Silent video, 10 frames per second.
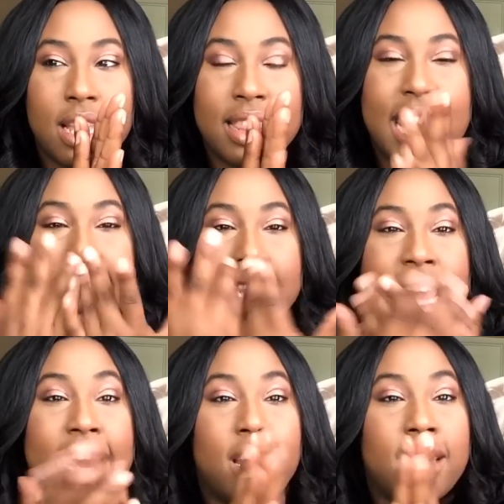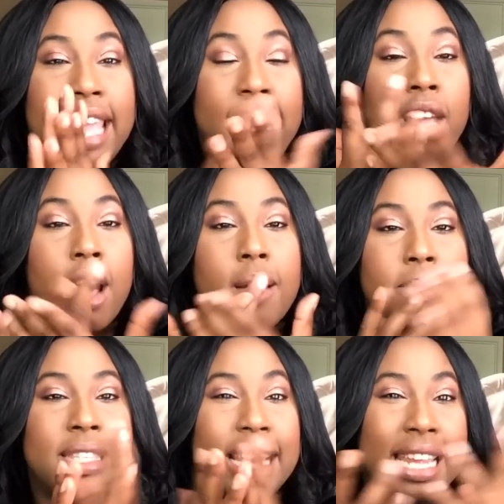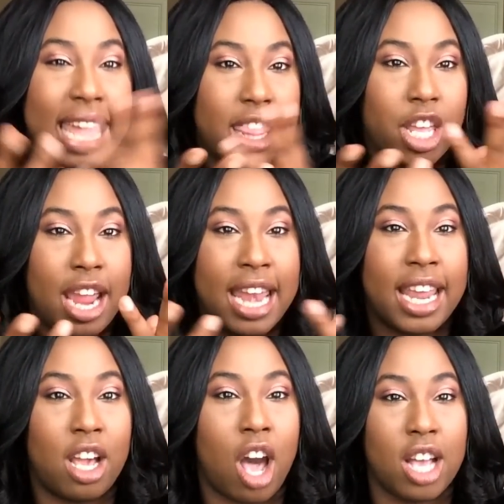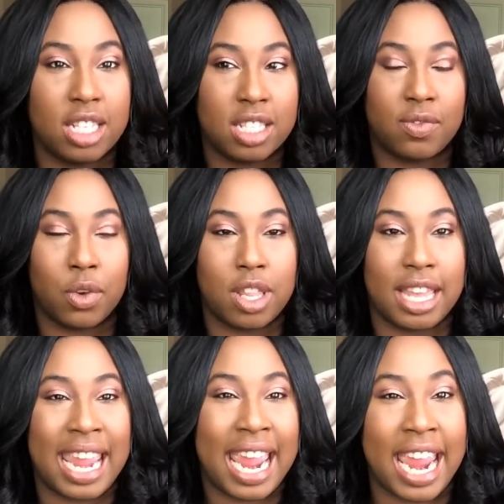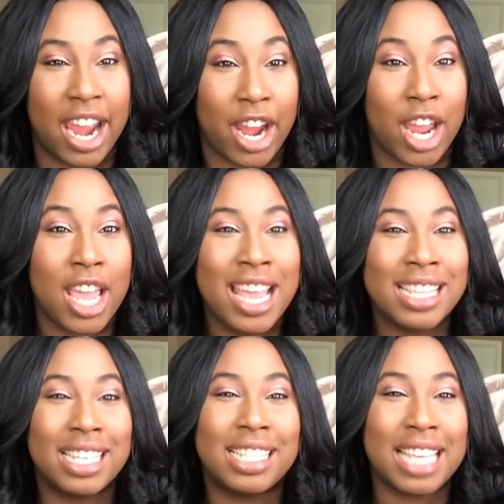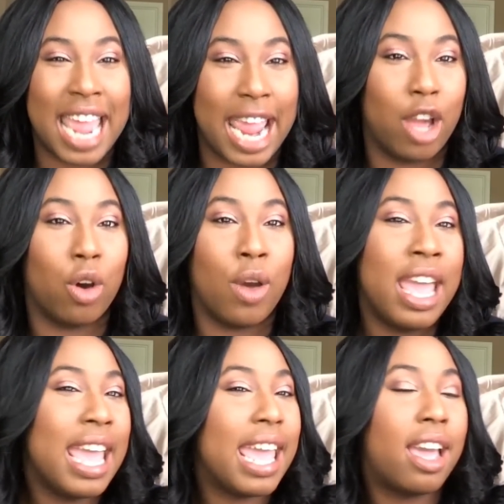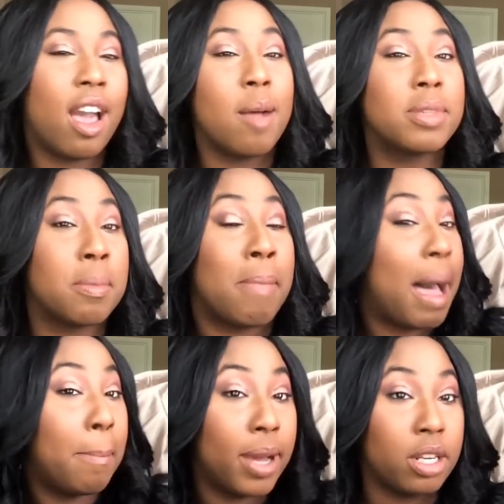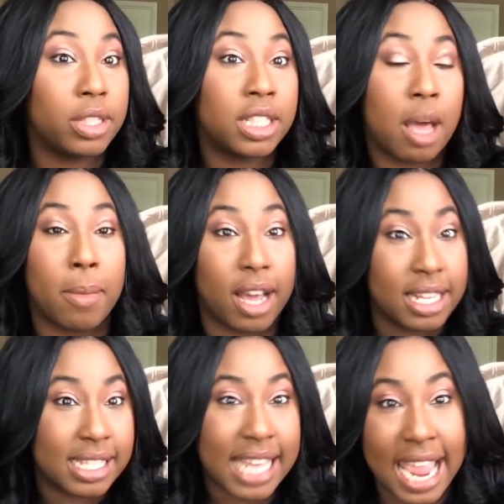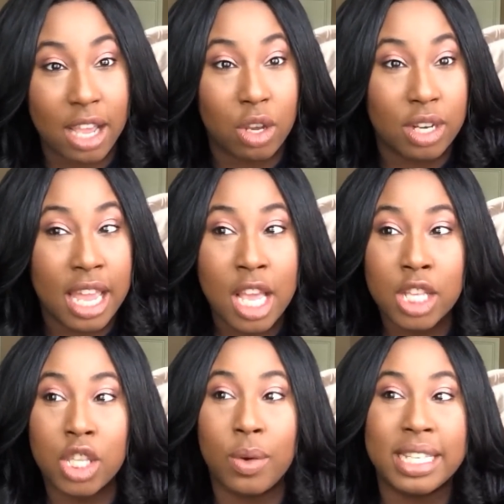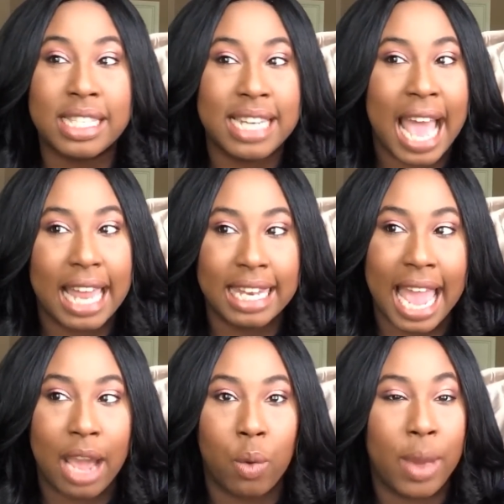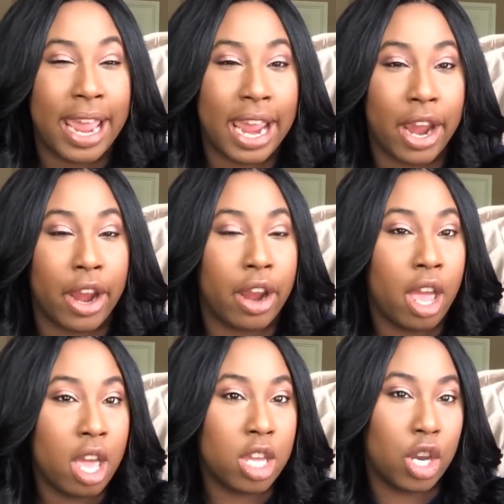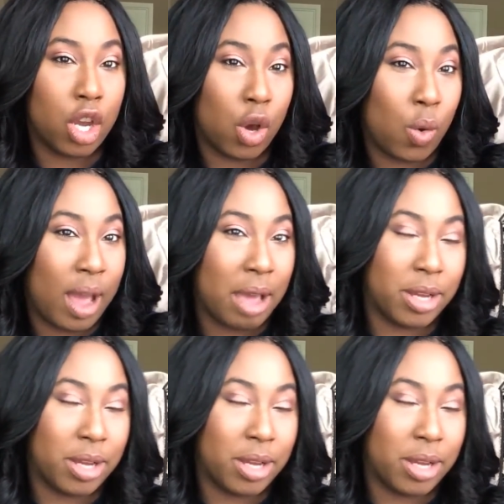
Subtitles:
they come together and it causes for the hair to tangle. My bundles come untangled, so it's not like where, you know,